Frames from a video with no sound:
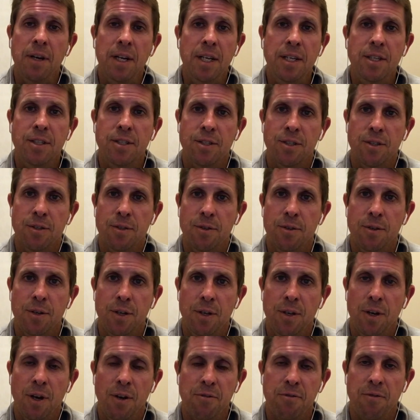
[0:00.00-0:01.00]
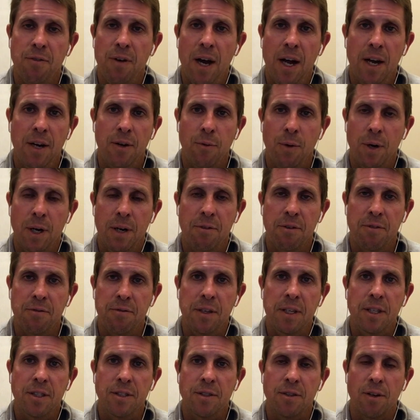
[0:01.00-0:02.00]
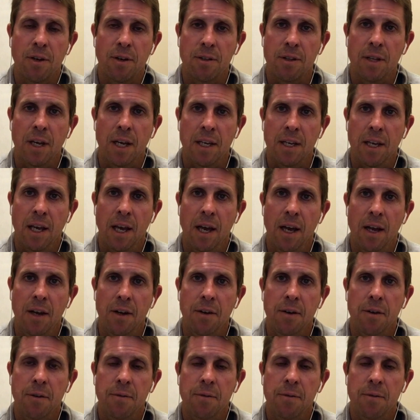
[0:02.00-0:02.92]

need to, you know, find whatever feedstock they can.